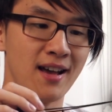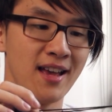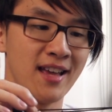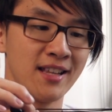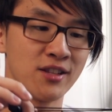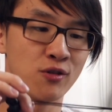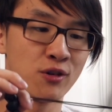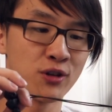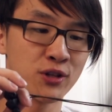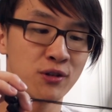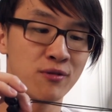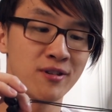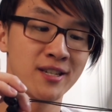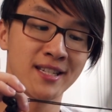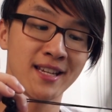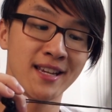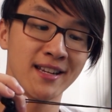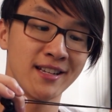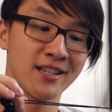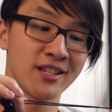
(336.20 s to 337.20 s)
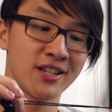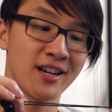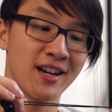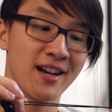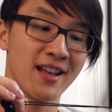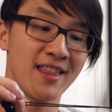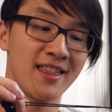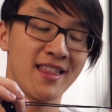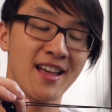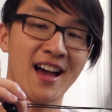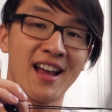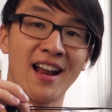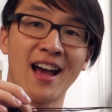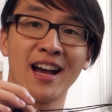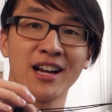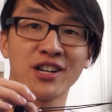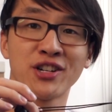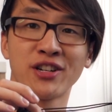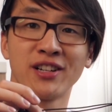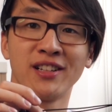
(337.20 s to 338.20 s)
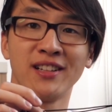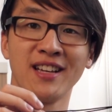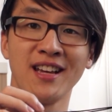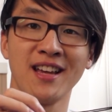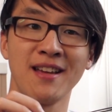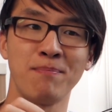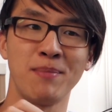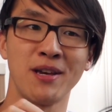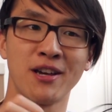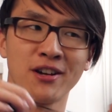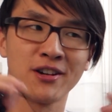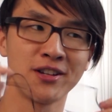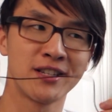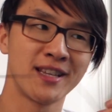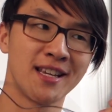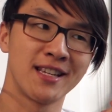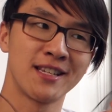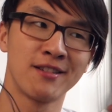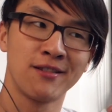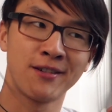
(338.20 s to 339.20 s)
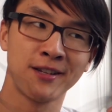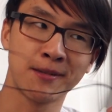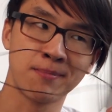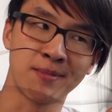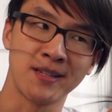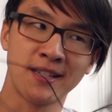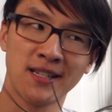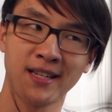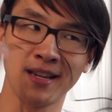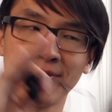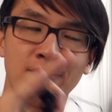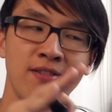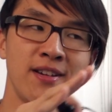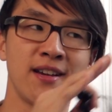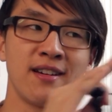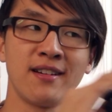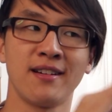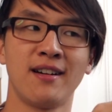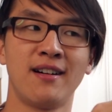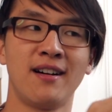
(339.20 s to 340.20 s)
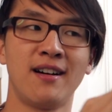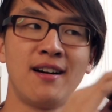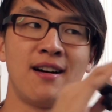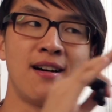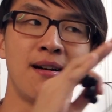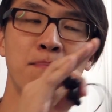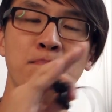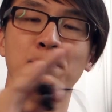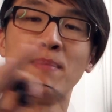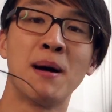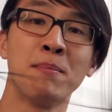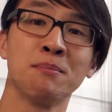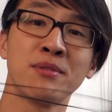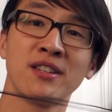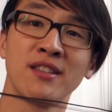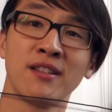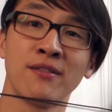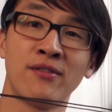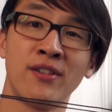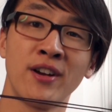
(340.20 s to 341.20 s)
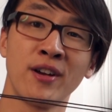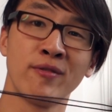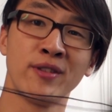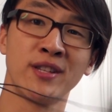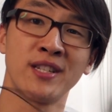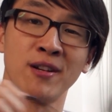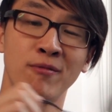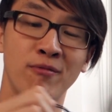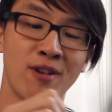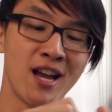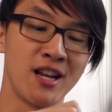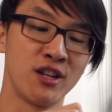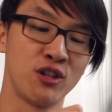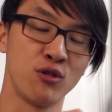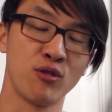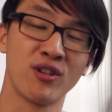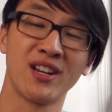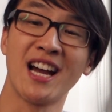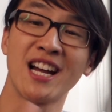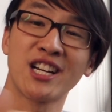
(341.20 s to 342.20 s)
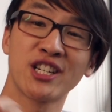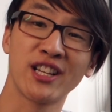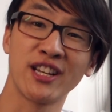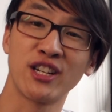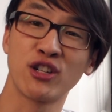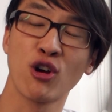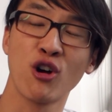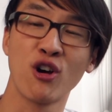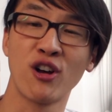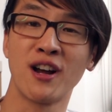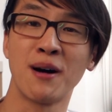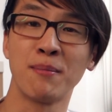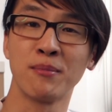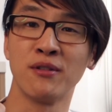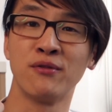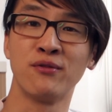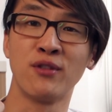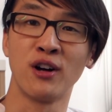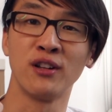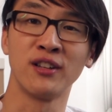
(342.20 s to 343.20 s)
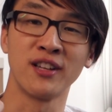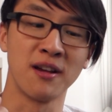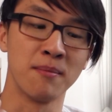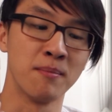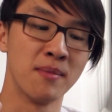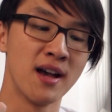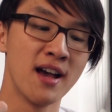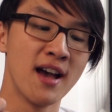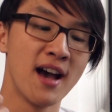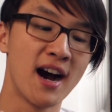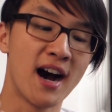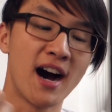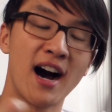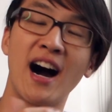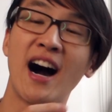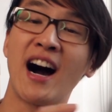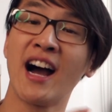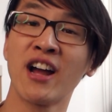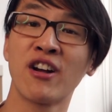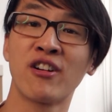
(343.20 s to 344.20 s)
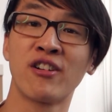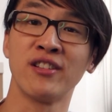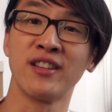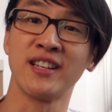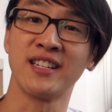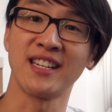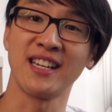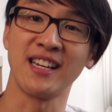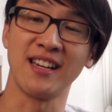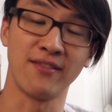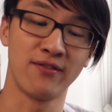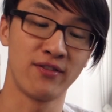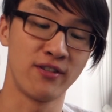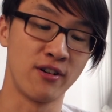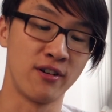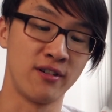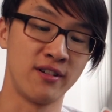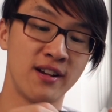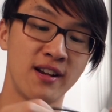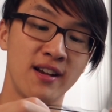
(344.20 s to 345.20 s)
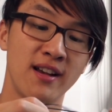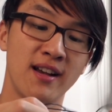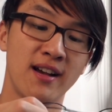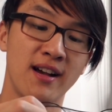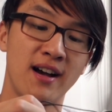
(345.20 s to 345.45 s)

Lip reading: it's also a signature that actually, because there's no specific bumps in the frequency range, you can actually turn up the volume higher on this earphone